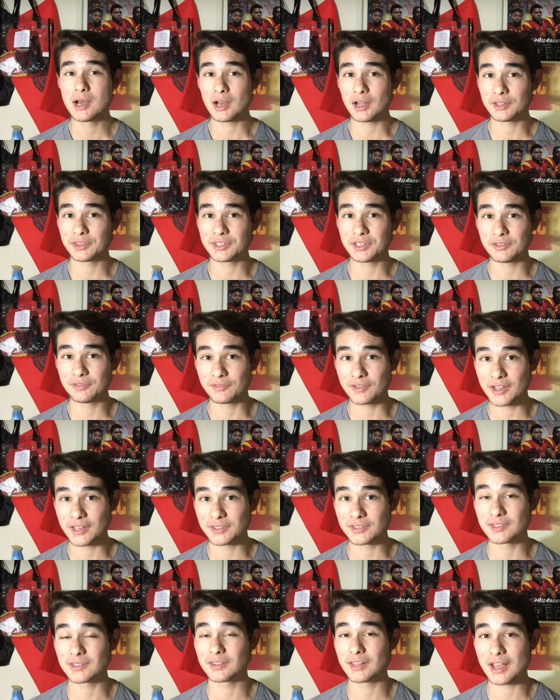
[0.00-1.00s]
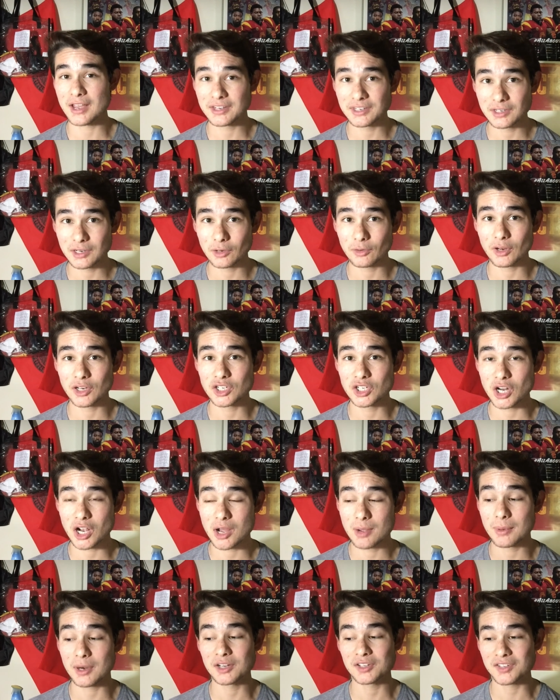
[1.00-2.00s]
on defense. Line did a great
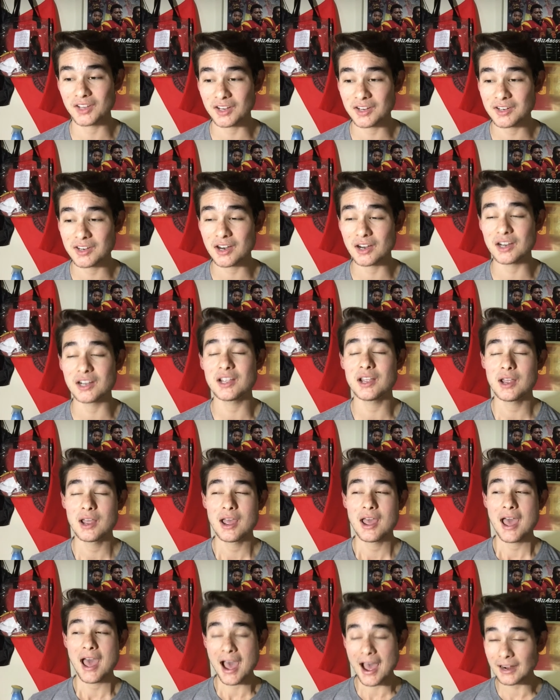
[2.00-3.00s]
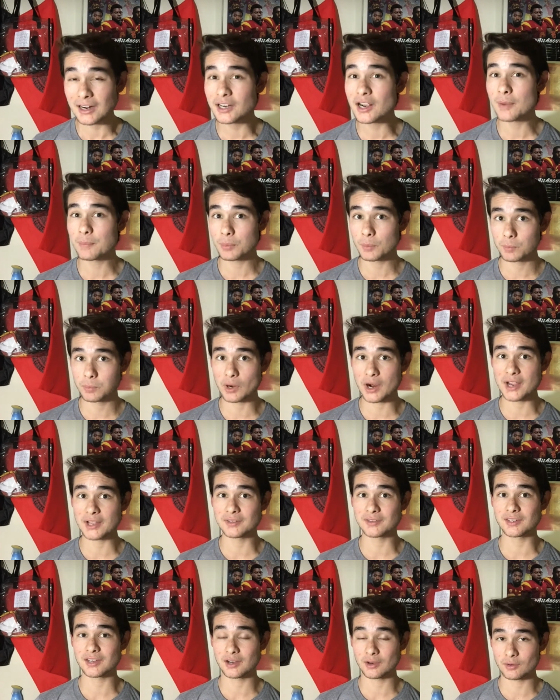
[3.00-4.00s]
job. Our secondary had a couple
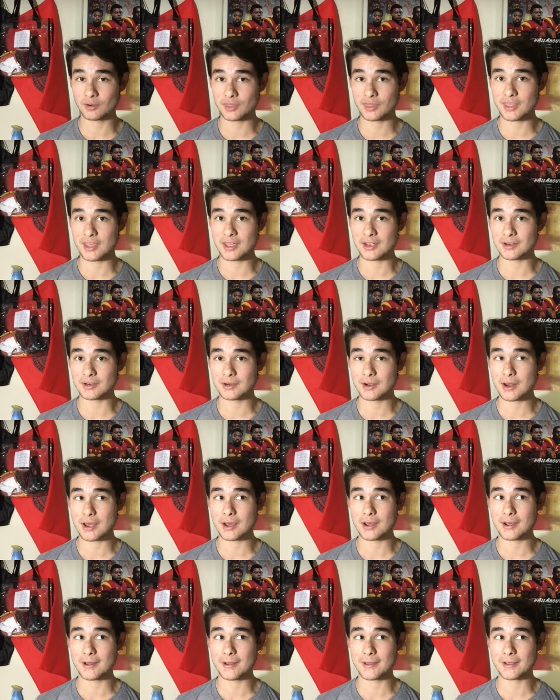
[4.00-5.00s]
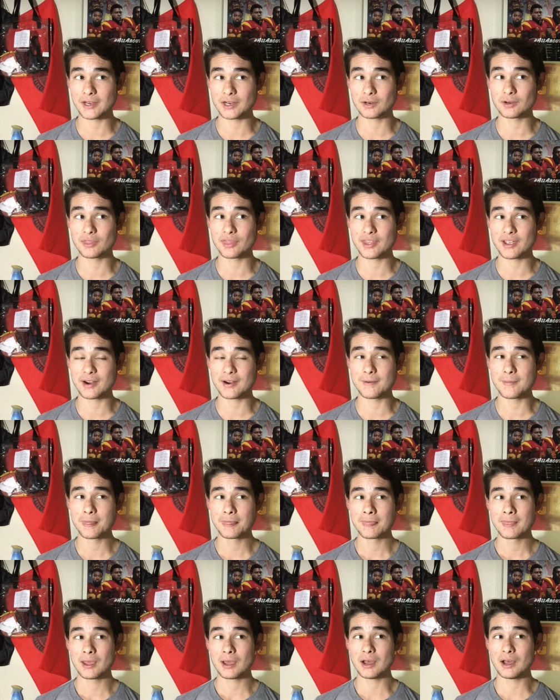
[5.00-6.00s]
breaks here and there, uh, here and there.
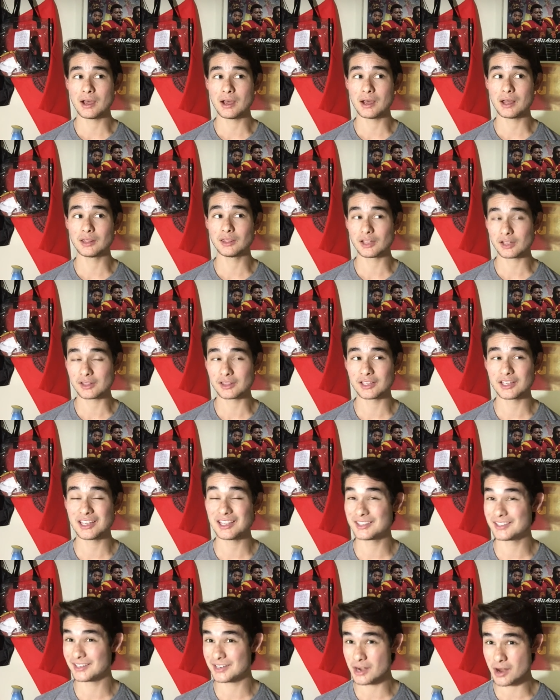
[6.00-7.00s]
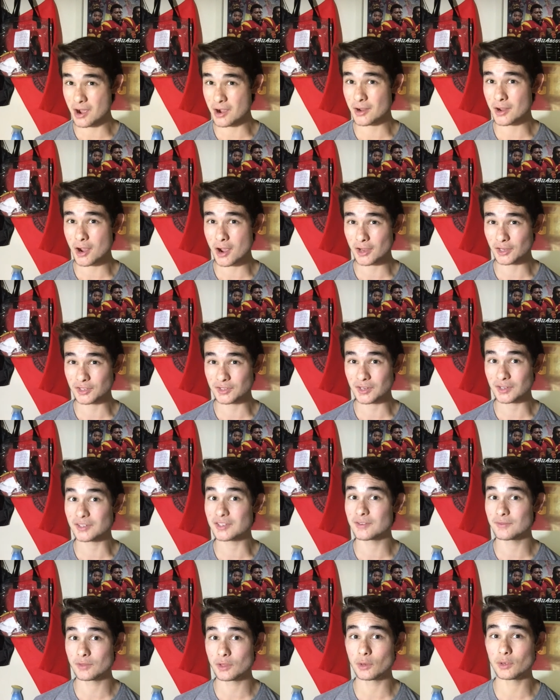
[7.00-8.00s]
Uh, luckily, it did not cost us,
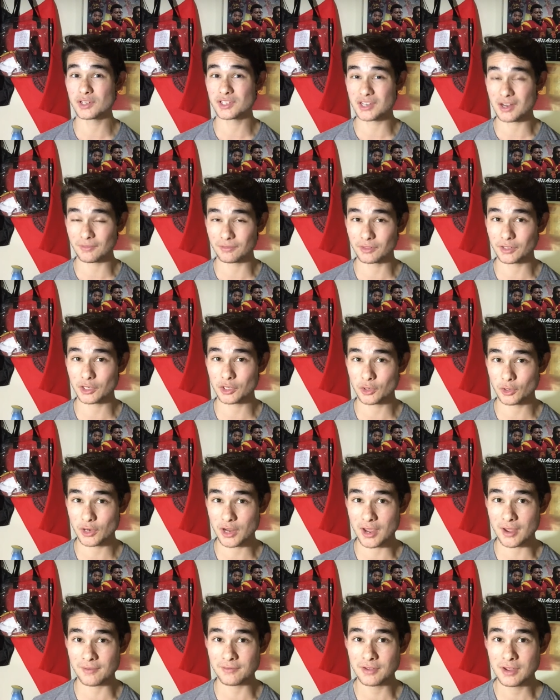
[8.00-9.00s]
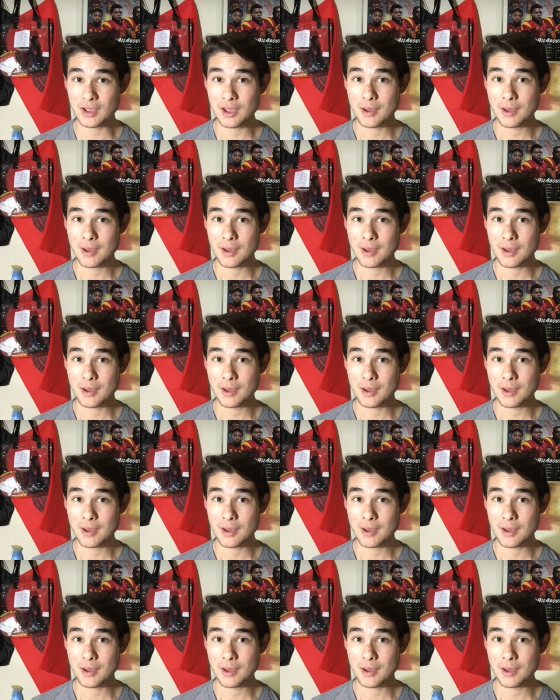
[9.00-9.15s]
even though it definitely could have.